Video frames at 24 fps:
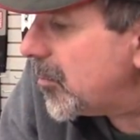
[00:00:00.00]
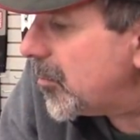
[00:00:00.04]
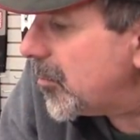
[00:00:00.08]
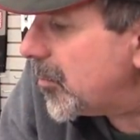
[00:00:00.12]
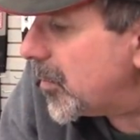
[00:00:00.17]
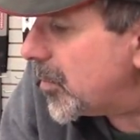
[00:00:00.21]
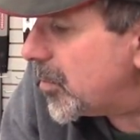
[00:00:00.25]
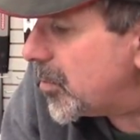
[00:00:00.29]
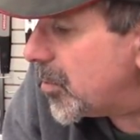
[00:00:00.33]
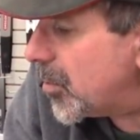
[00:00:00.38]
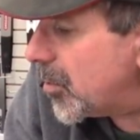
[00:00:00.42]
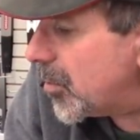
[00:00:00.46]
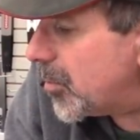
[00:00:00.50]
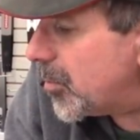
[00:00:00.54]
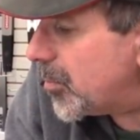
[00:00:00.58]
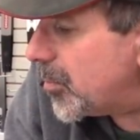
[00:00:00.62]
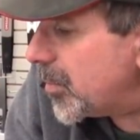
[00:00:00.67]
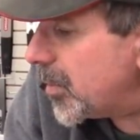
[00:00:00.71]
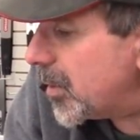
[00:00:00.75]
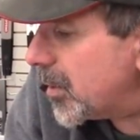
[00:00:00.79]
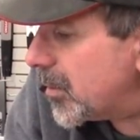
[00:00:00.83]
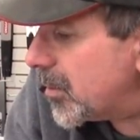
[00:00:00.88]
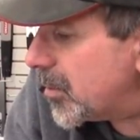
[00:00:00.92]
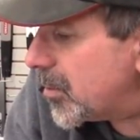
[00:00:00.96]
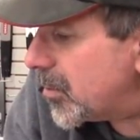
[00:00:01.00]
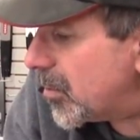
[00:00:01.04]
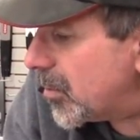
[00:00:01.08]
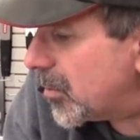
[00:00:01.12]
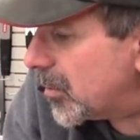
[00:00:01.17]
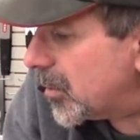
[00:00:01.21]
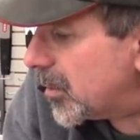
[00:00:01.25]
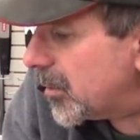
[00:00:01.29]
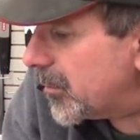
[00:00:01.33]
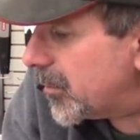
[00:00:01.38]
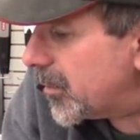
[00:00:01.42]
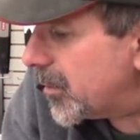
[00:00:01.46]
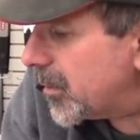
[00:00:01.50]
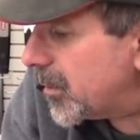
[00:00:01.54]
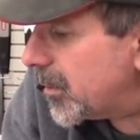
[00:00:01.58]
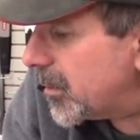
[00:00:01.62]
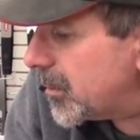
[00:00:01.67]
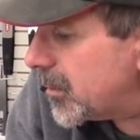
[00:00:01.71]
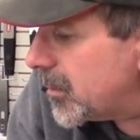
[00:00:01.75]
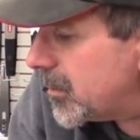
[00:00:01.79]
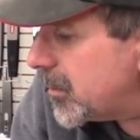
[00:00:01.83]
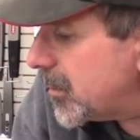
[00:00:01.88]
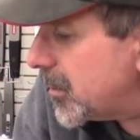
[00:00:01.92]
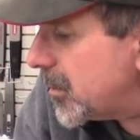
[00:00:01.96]
The choke, yeah, the choke lever
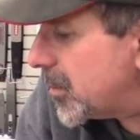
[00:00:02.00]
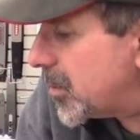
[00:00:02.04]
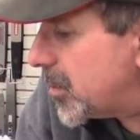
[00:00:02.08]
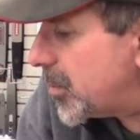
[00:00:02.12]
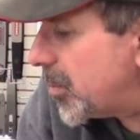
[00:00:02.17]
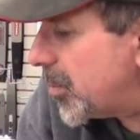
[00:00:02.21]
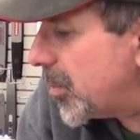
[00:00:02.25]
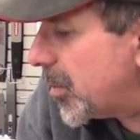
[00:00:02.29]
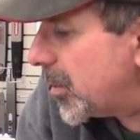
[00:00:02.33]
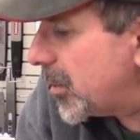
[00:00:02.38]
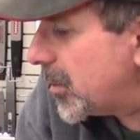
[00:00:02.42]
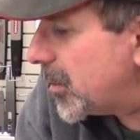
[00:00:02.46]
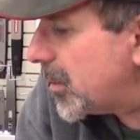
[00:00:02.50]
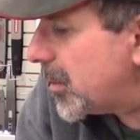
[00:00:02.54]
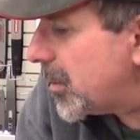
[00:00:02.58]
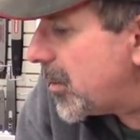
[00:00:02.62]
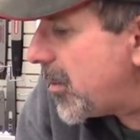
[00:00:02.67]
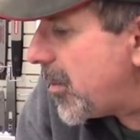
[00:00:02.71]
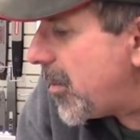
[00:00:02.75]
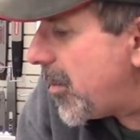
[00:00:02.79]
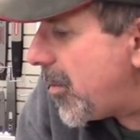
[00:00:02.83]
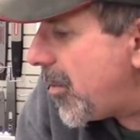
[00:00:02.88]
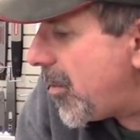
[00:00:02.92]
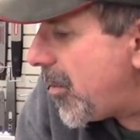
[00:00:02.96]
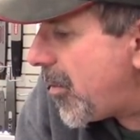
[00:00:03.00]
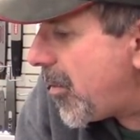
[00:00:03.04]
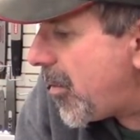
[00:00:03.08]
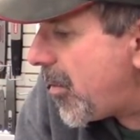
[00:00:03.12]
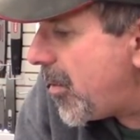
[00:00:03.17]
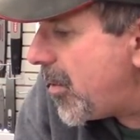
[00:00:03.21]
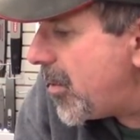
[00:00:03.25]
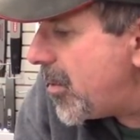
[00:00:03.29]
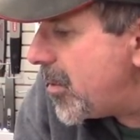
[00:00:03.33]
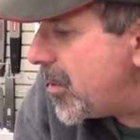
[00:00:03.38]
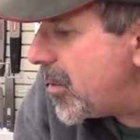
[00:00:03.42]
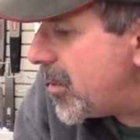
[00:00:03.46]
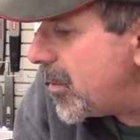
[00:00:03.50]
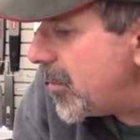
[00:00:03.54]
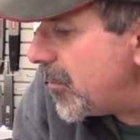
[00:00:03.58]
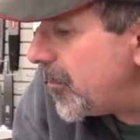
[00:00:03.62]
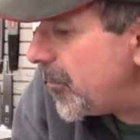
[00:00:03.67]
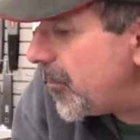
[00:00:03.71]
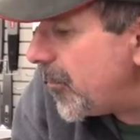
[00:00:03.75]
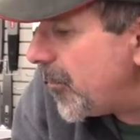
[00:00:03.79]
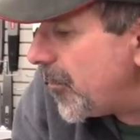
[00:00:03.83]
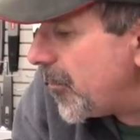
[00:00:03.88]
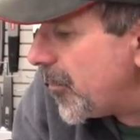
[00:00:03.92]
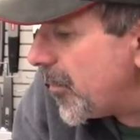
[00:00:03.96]
there on the spring.
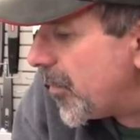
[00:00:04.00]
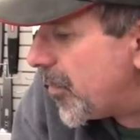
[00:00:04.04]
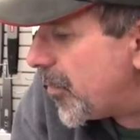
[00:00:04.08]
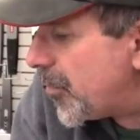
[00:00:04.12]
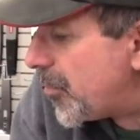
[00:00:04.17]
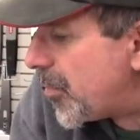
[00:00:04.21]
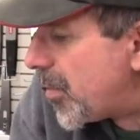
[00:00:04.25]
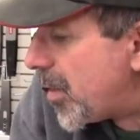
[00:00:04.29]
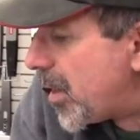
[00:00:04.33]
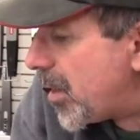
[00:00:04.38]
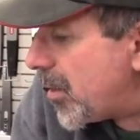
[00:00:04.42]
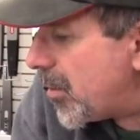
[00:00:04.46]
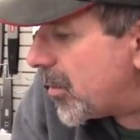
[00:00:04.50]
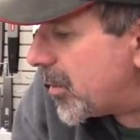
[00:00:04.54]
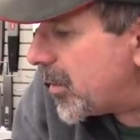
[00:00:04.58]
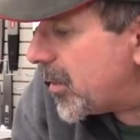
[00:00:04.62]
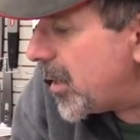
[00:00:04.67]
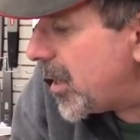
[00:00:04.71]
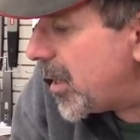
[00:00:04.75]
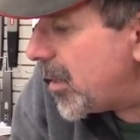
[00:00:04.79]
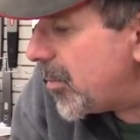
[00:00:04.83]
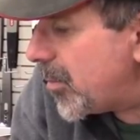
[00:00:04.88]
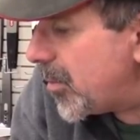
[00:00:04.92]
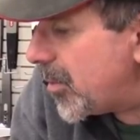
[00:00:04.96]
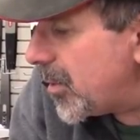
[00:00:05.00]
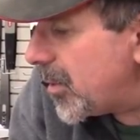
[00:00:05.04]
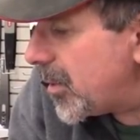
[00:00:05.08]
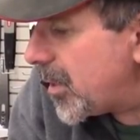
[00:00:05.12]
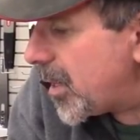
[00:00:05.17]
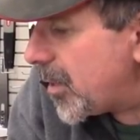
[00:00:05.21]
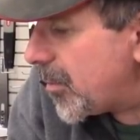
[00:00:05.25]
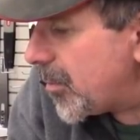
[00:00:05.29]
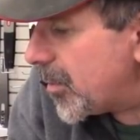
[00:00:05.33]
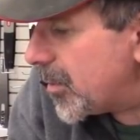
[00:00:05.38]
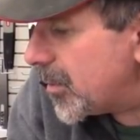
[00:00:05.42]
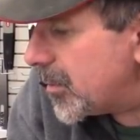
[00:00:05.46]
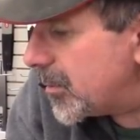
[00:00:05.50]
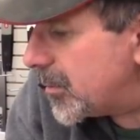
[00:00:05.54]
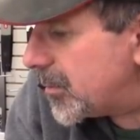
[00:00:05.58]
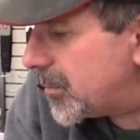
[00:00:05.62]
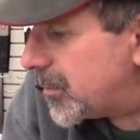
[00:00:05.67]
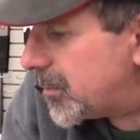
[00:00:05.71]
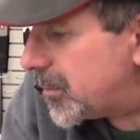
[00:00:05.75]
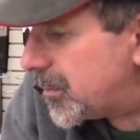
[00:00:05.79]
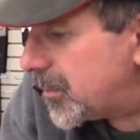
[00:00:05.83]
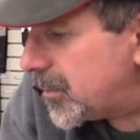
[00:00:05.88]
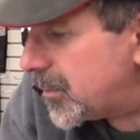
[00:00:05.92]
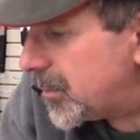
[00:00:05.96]
The throttle cable, I would
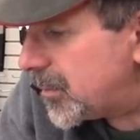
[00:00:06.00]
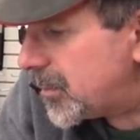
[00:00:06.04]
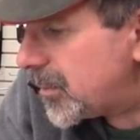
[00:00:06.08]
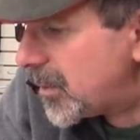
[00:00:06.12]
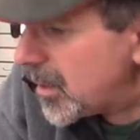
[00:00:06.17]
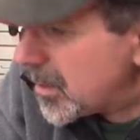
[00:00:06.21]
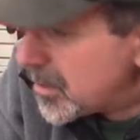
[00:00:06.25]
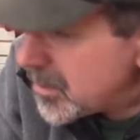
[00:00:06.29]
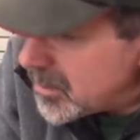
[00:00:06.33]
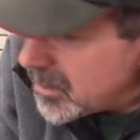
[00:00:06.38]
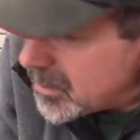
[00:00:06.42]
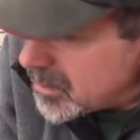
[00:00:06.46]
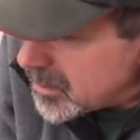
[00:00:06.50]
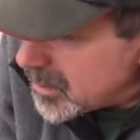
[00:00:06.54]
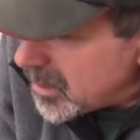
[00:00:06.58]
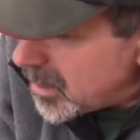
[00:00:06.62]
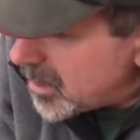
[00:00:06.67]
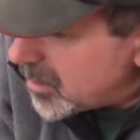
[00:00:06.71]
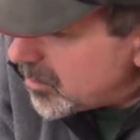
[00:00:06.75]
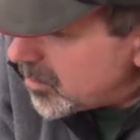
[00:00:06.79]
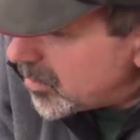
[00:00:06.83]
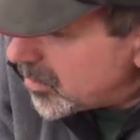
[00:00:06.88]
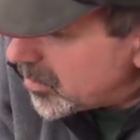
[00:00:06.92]
guess it's gotta be